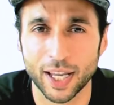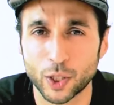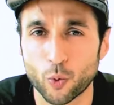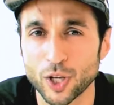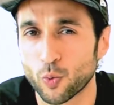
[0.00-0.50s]

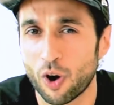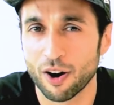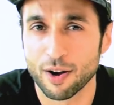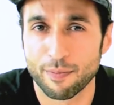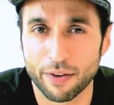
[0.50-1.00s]
It was
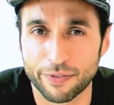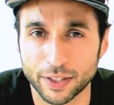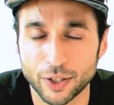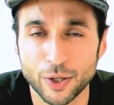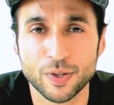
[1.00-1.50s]
Warren
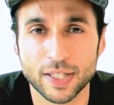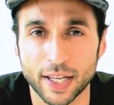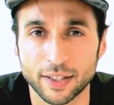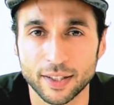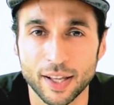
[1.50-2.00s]
Buffett who
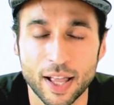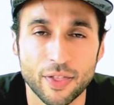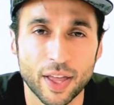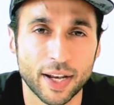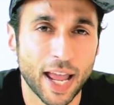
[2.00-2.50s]
said
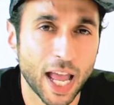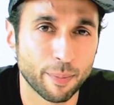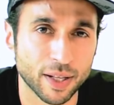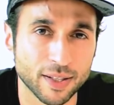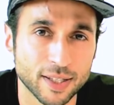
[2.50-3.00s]
that
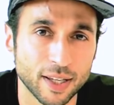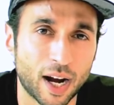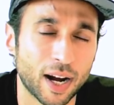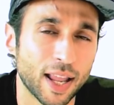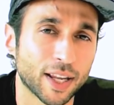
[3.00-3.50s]
habits
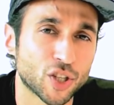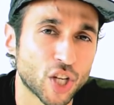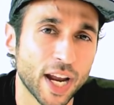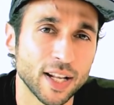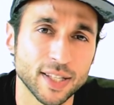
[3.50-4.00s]
are like
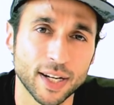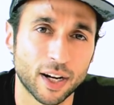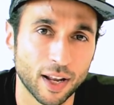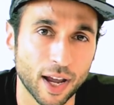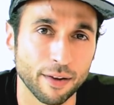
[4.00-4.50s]
chains in
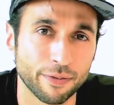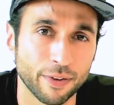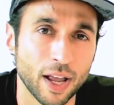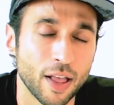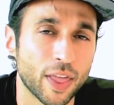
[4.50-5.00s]
our
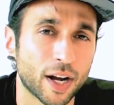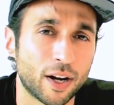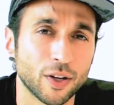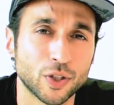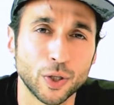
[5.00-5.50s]
life that
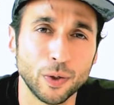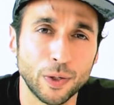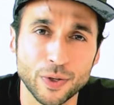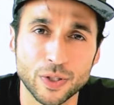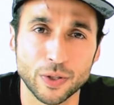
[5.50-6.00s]
are too
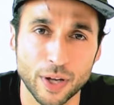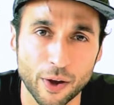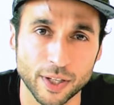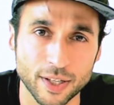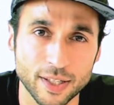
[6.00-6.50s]
loose to
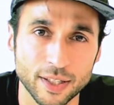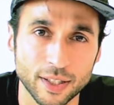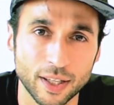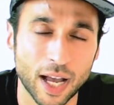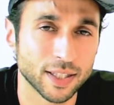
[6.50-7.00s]

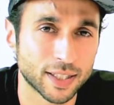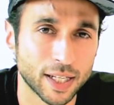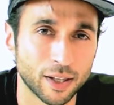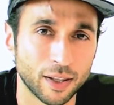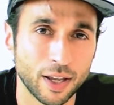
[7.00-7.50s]
notice
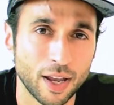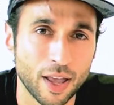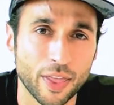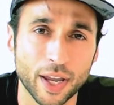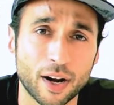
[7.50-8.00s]
until
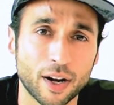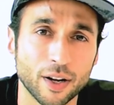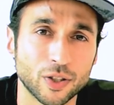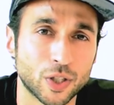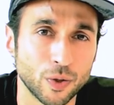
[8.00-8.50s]
they
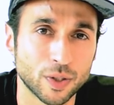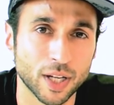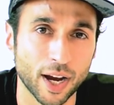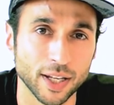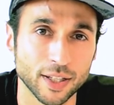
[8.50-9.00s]
are too
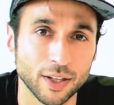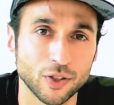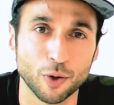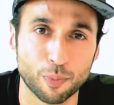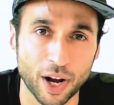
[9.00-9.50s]
tight
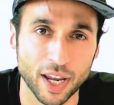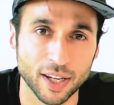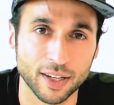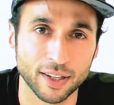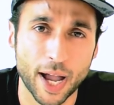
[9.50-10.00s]
to
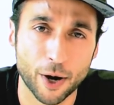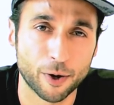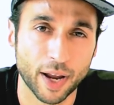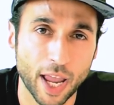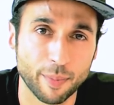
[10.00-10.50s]
break.
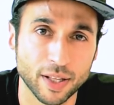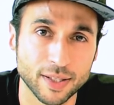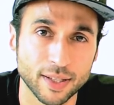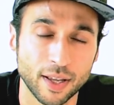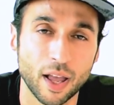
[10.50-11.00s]
Our
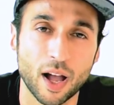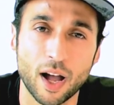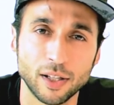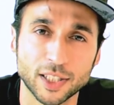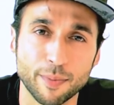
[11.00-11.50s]
habits
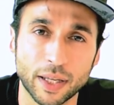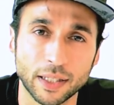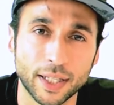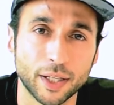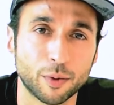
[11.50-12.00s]

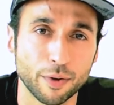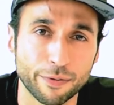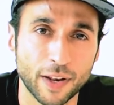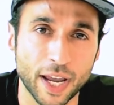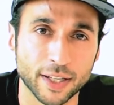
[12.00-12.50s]
ultimately
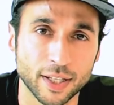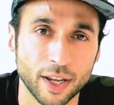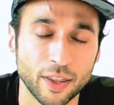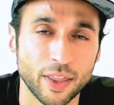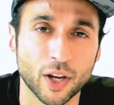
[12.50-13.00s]
reflect
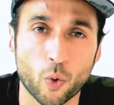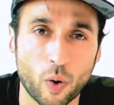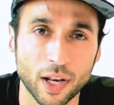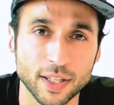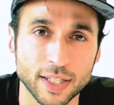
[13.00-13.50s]
the
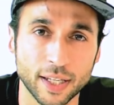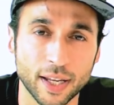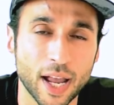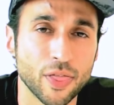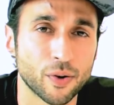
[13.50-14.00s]

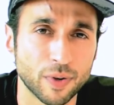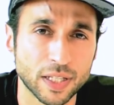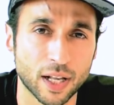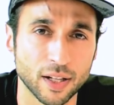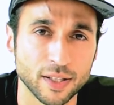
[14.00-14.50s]
quality and the
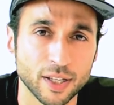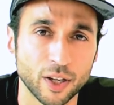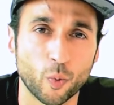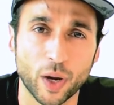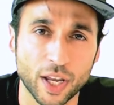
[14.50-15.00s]

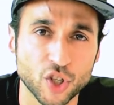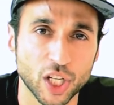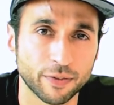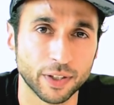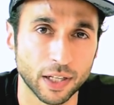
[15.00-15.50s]
results we
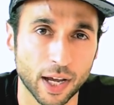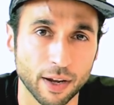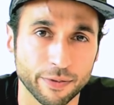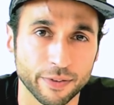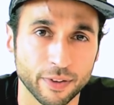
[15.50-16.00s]
achieve in
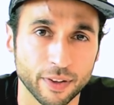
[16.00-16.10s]
life.